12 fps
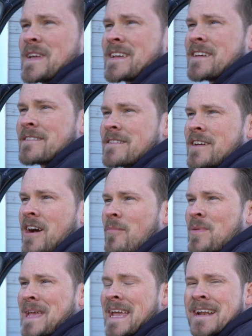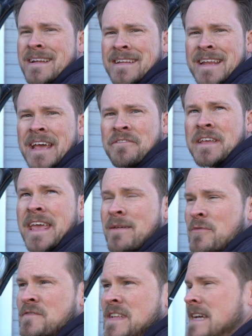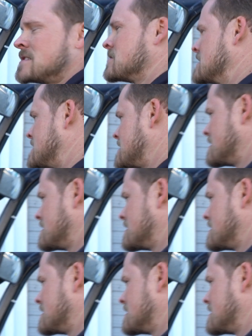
Like a complicated and heavy game of Tetris.